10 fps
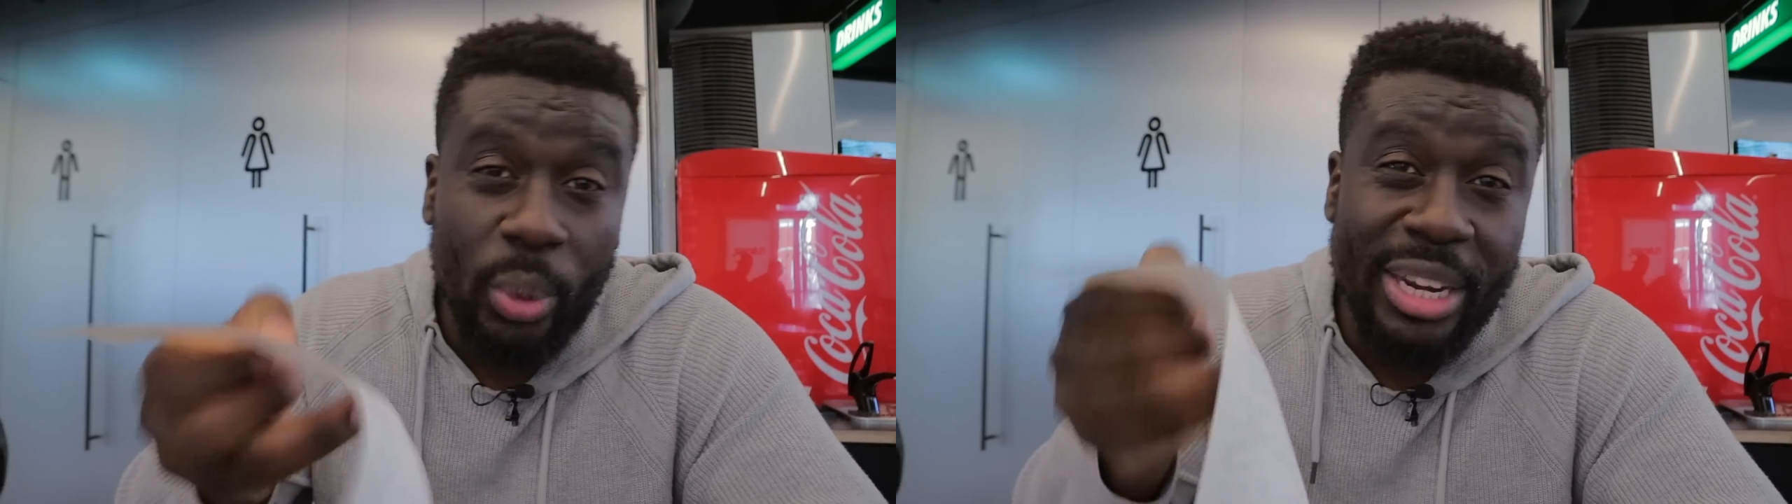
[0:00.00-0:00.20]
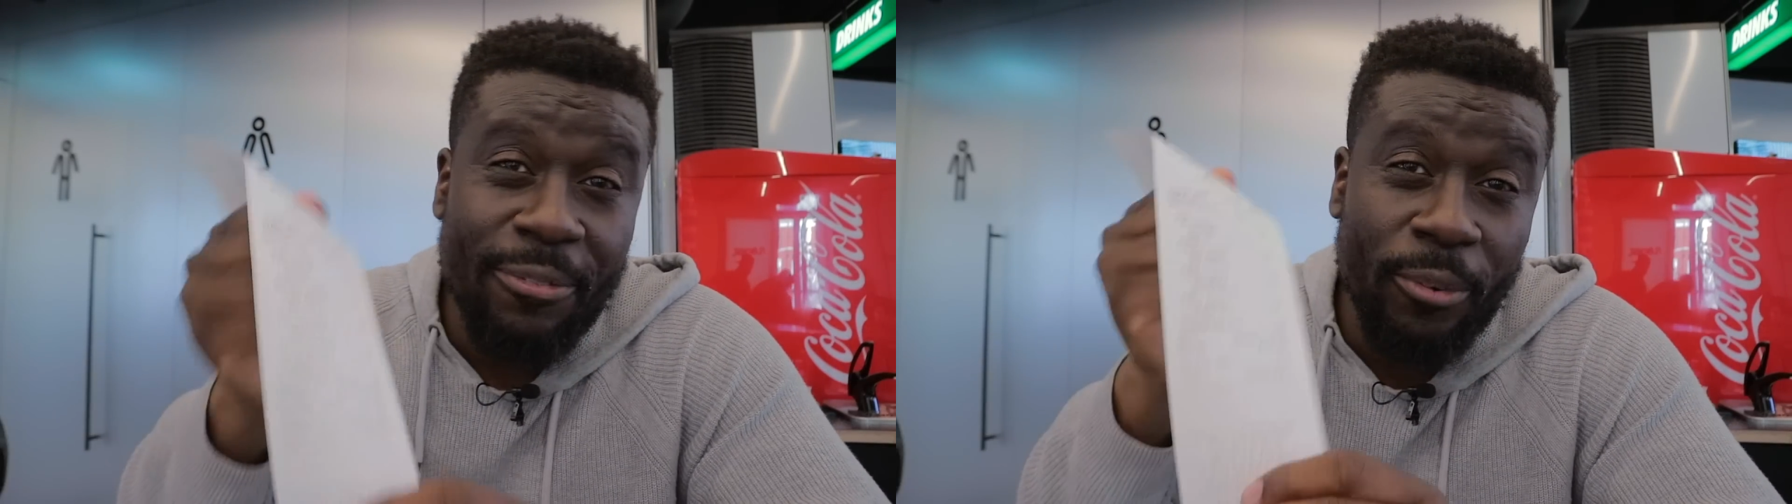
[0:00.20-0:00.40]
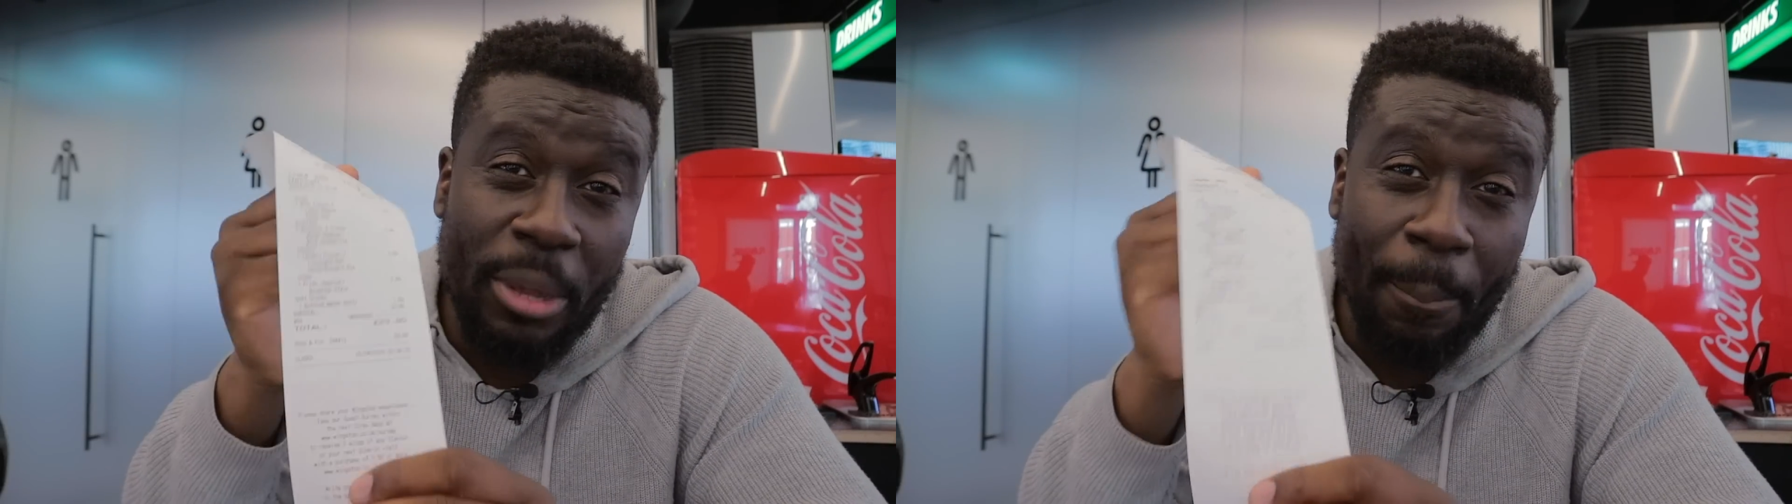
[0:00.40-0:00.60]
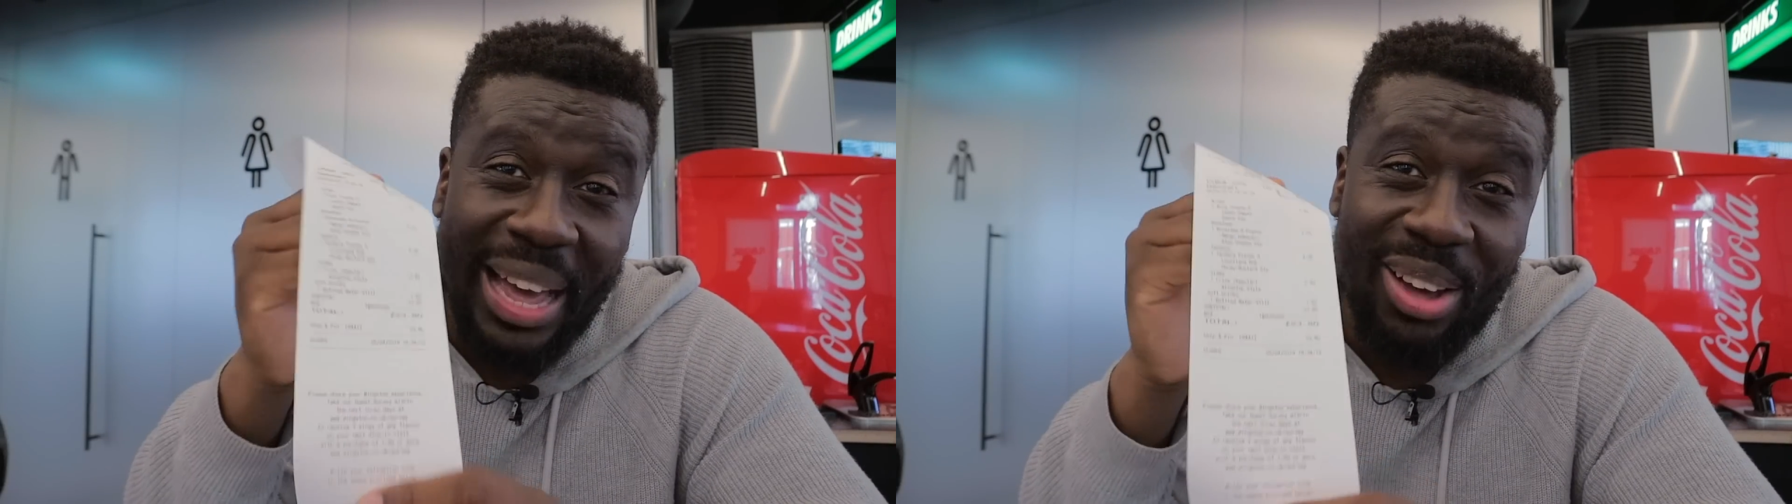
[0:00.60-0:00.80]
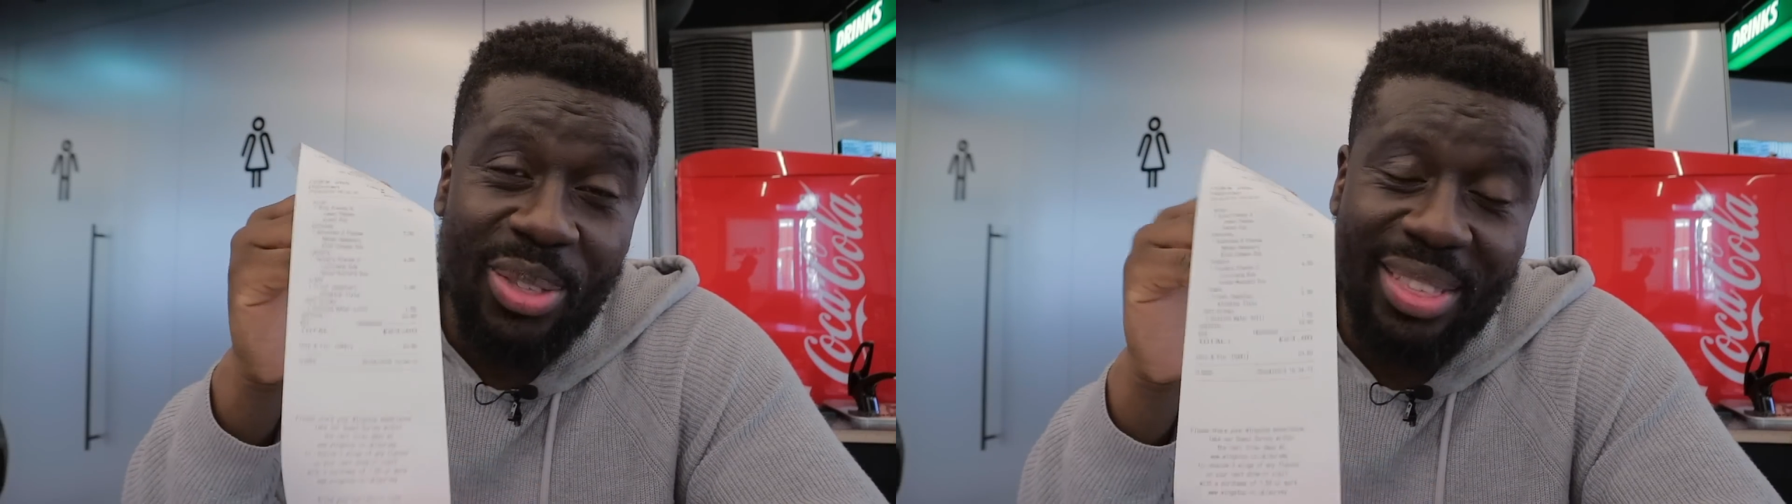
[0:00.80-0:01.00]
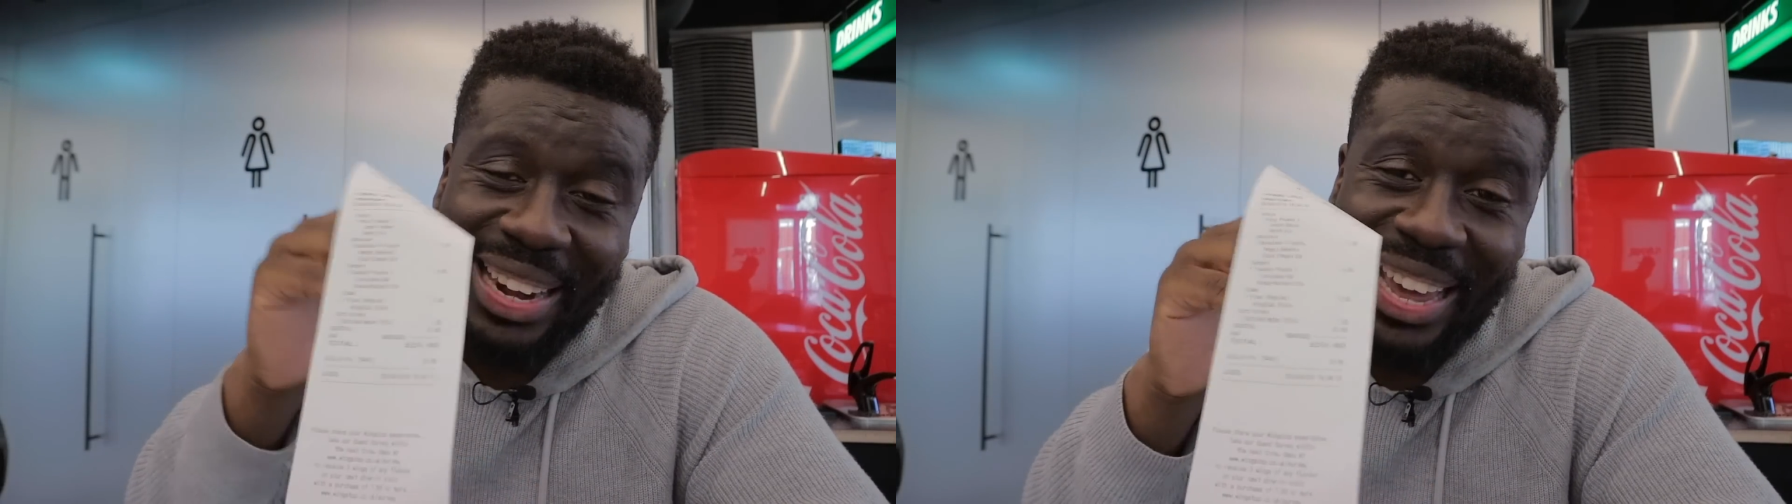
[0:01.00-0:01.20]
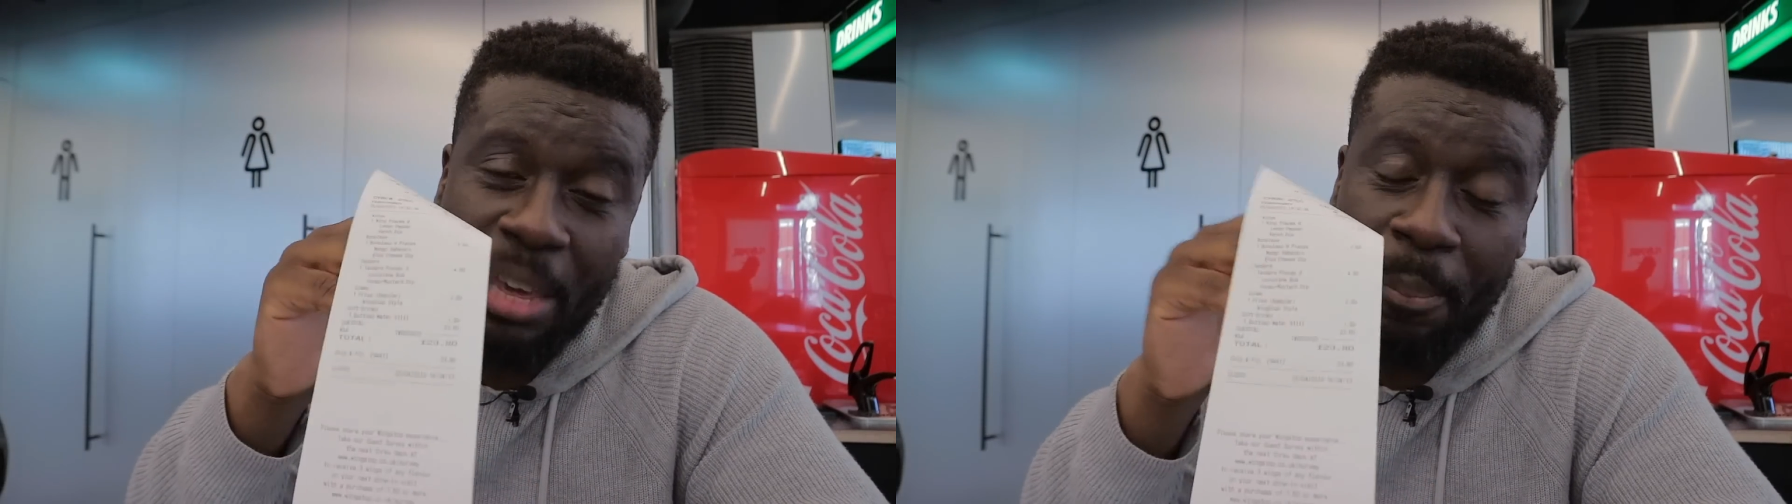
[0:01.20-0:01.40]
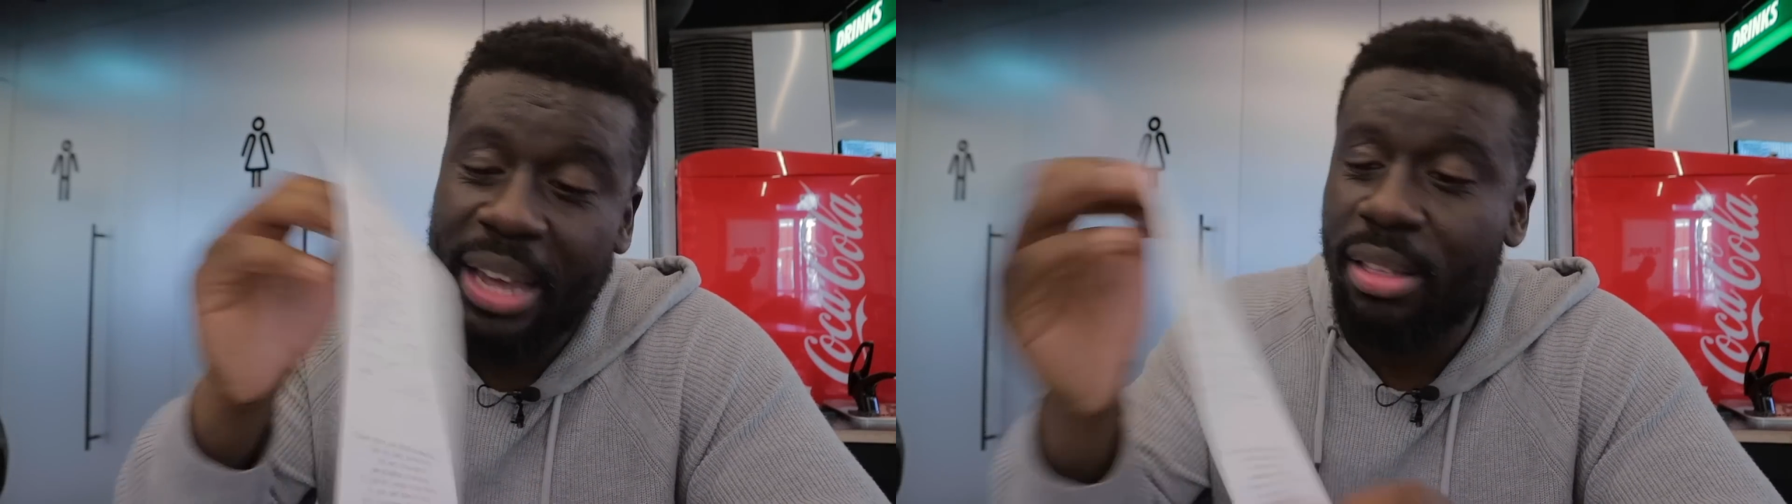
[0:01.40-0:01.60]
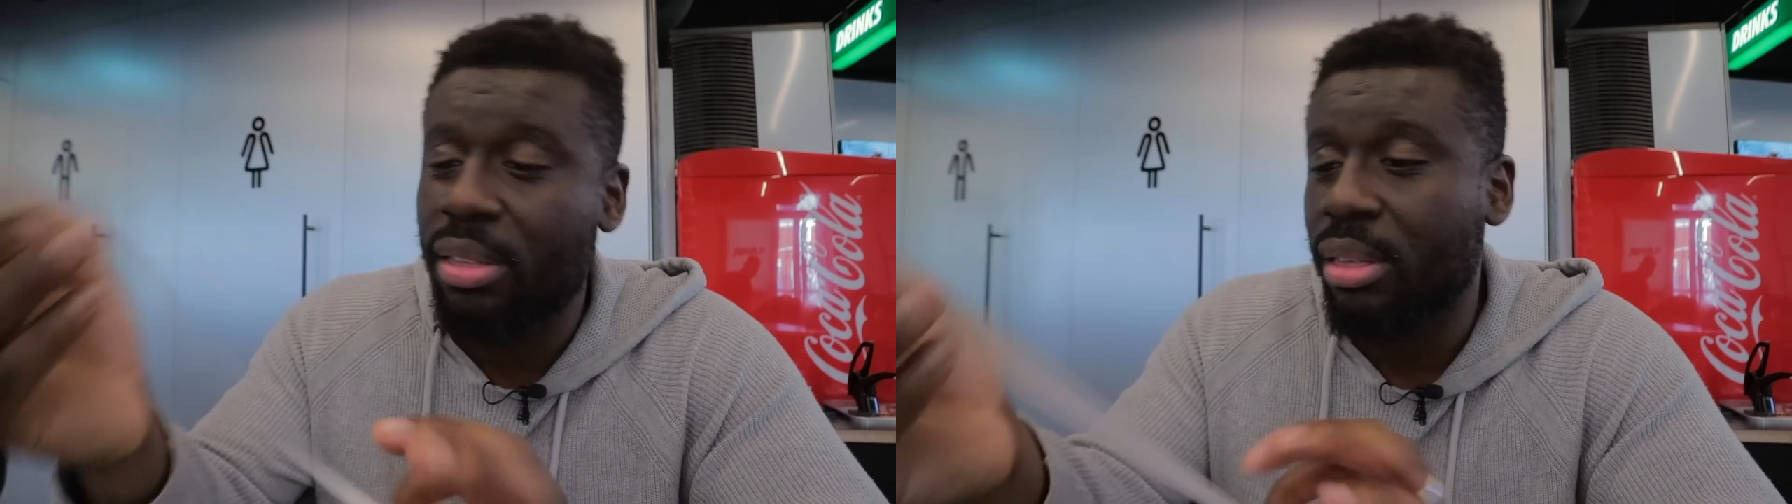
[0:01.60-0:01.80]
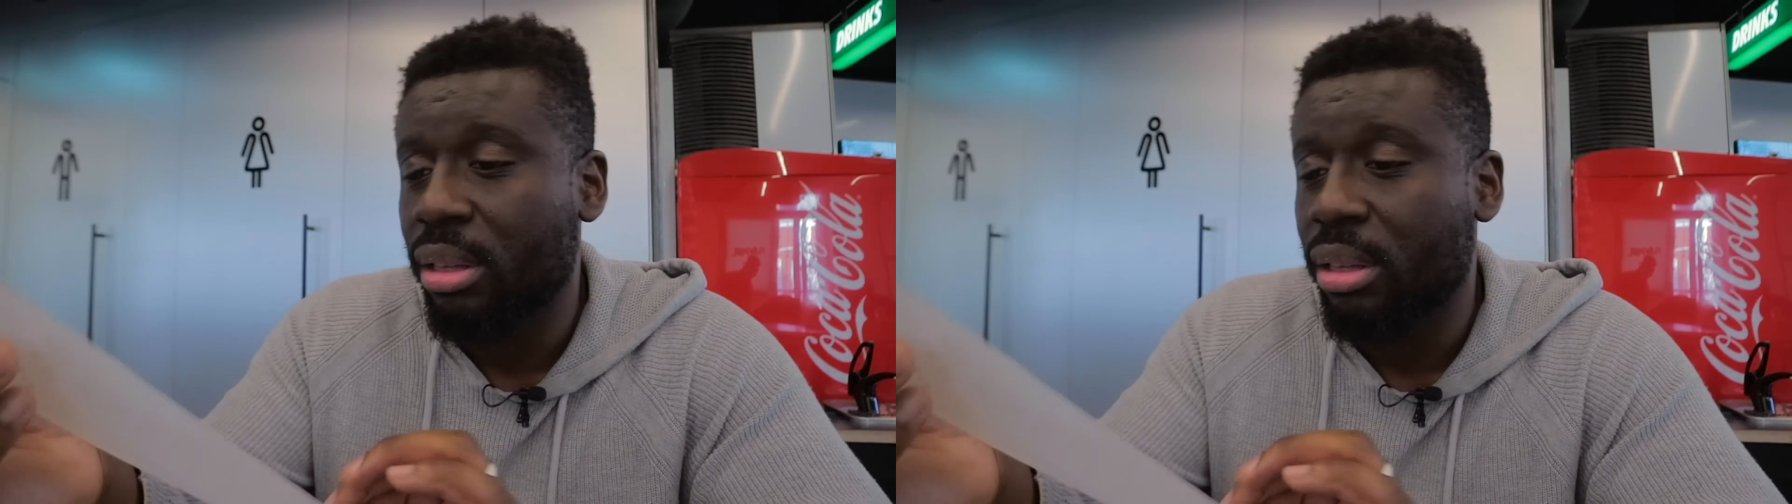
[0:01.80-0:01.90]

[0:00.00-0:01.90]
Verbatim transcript: twenty-three pounds and eighty pence.